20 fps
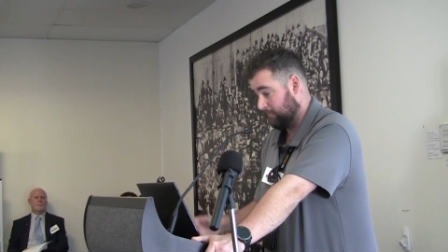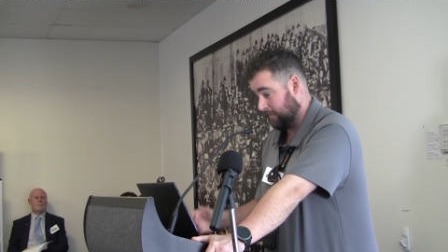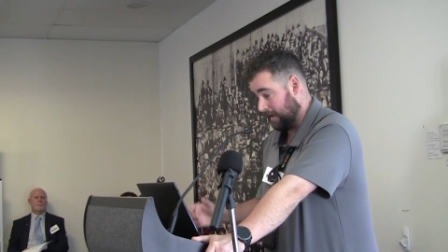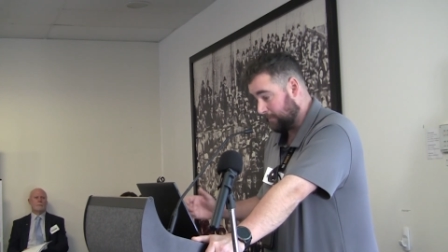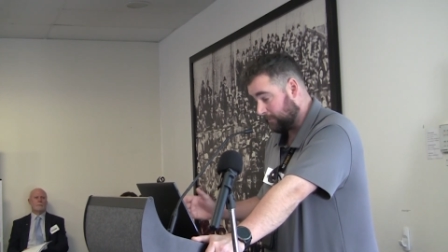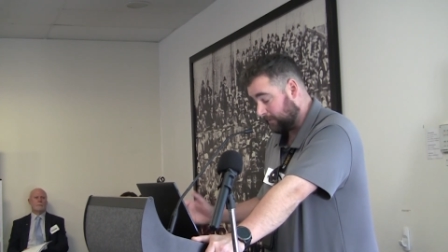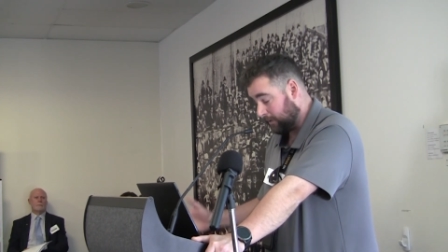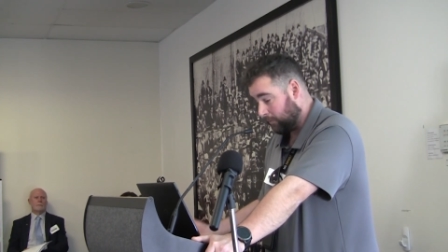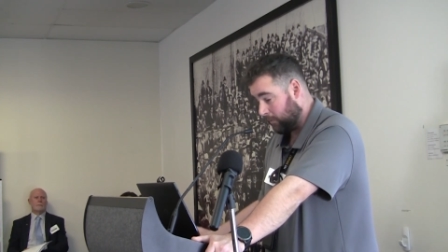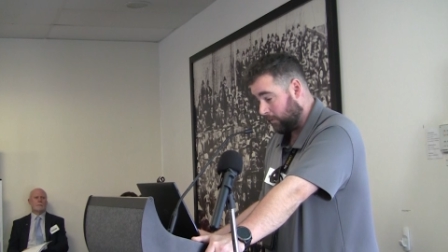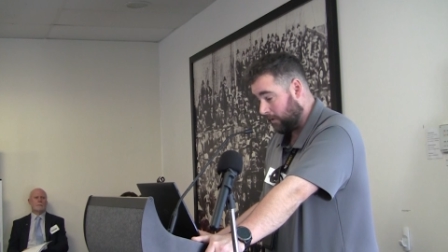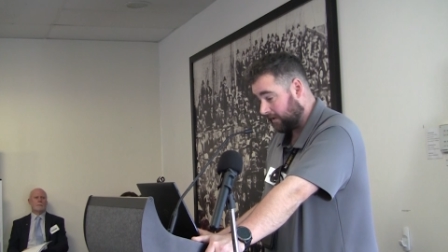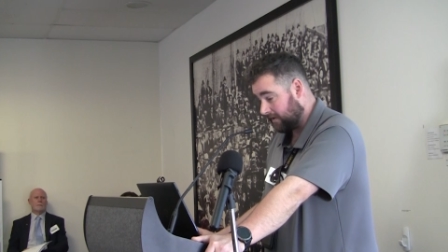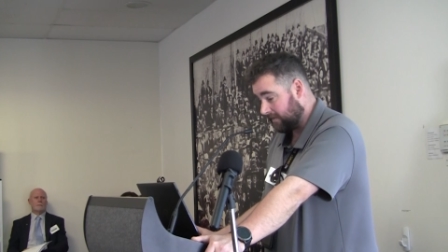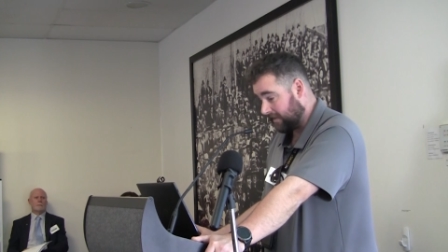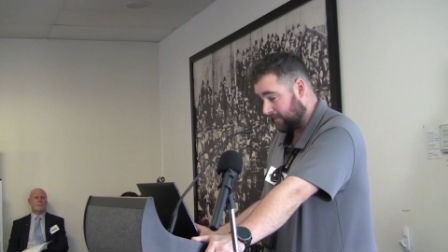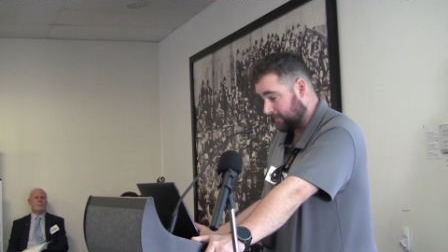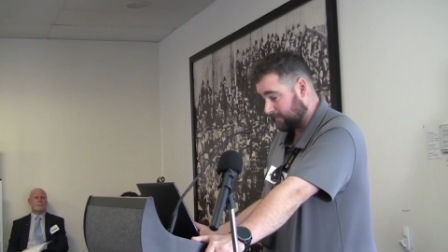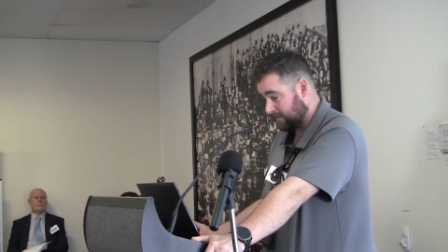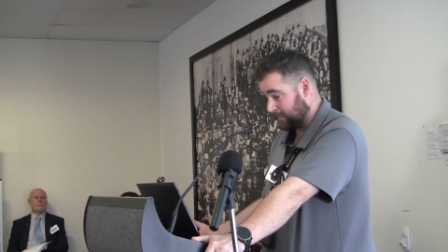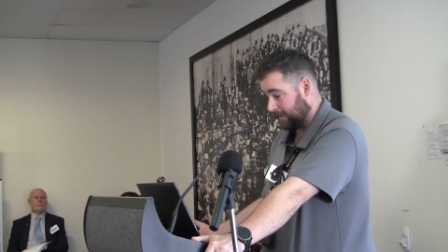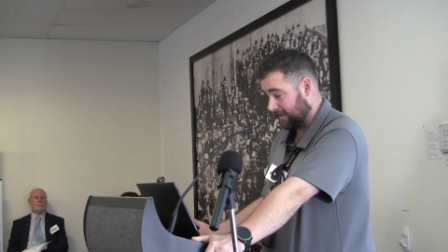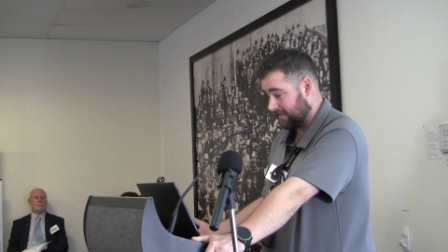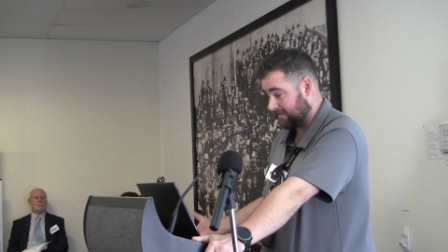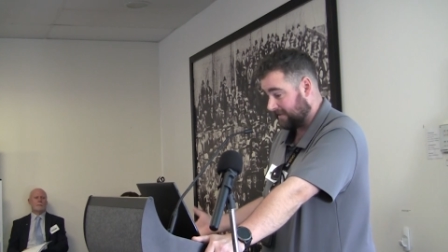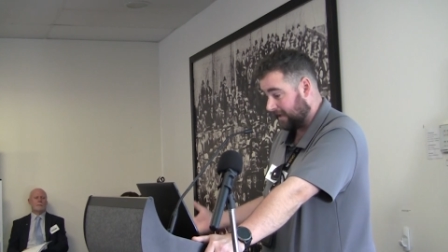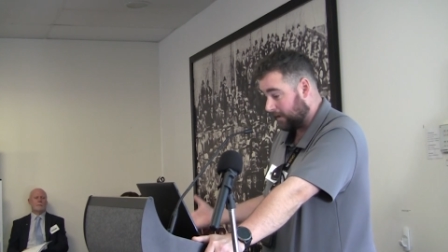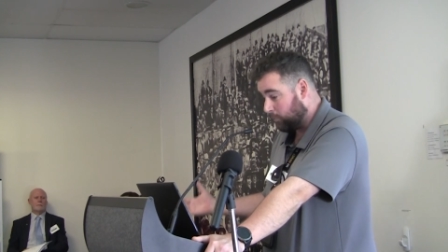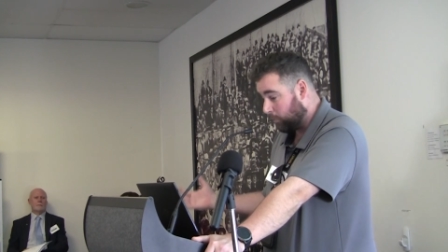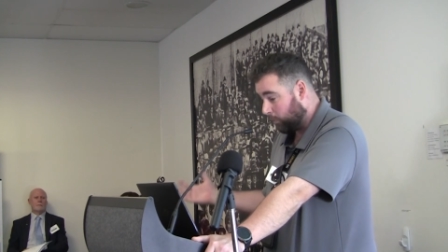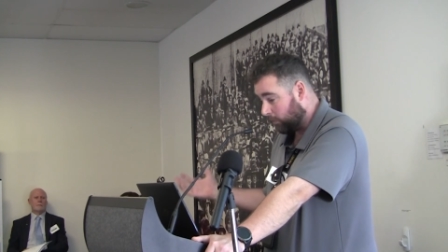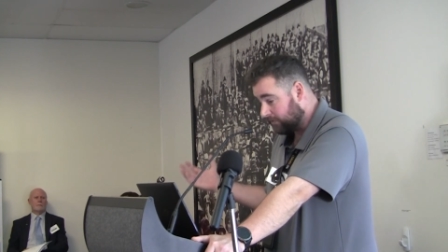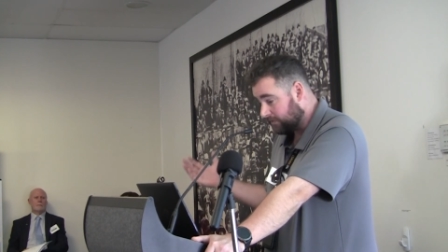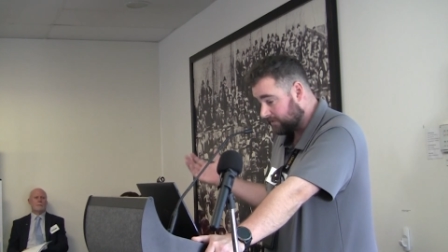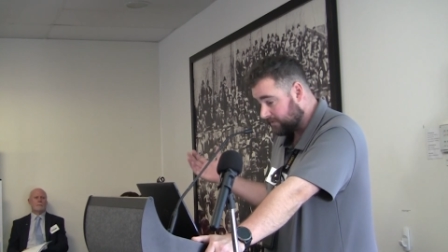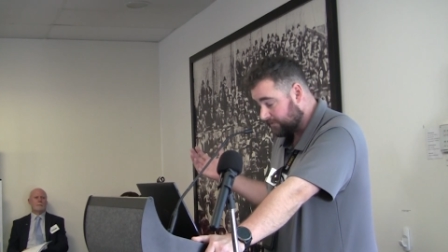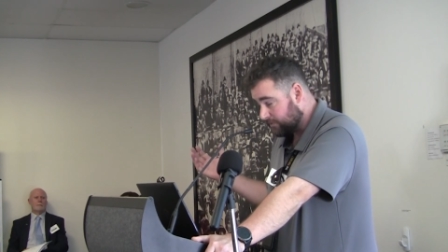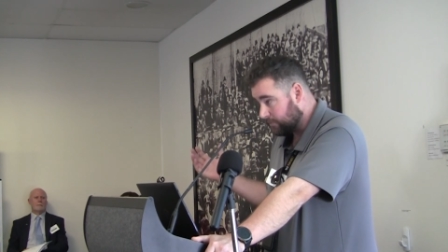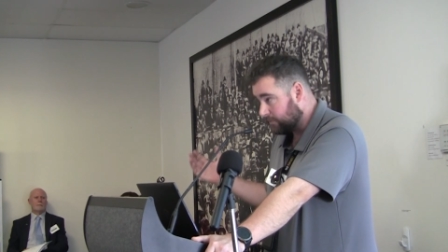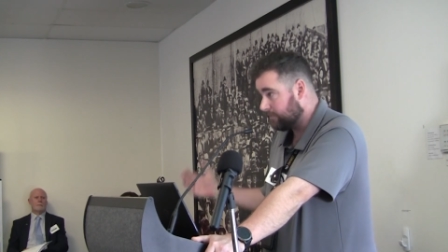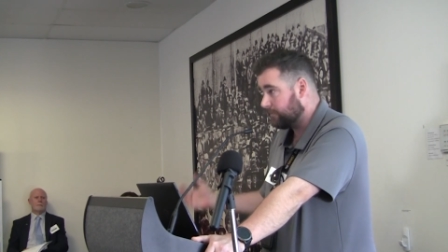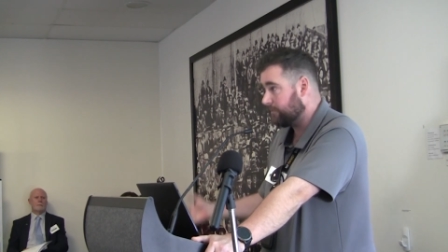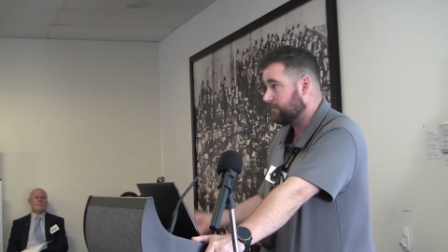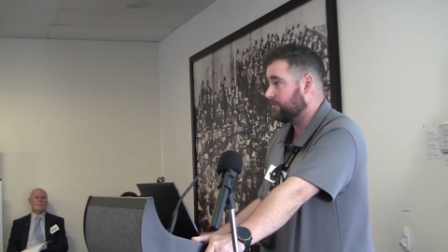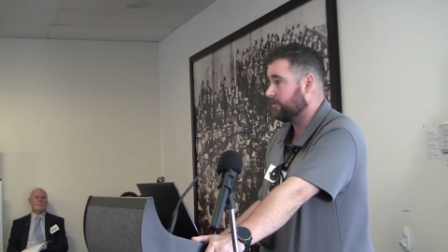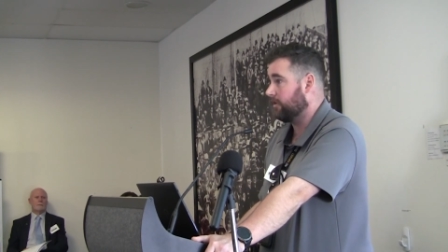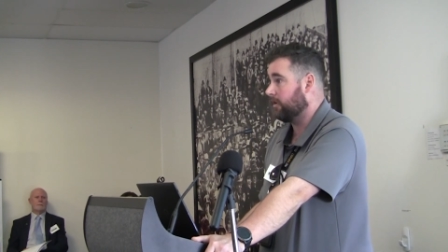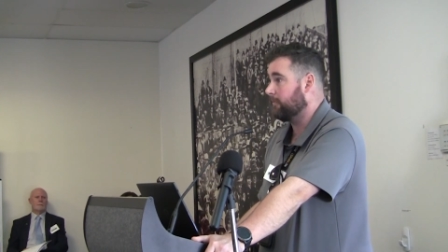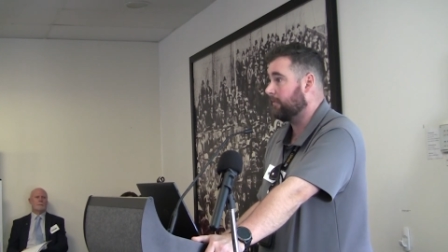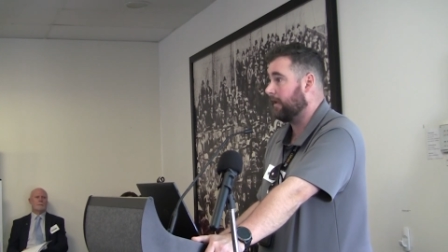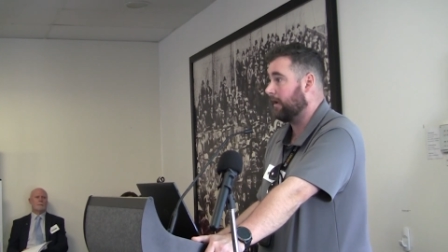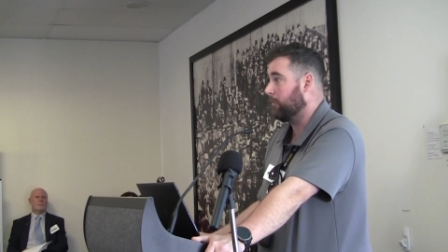people that work in that space, they want to do a good job.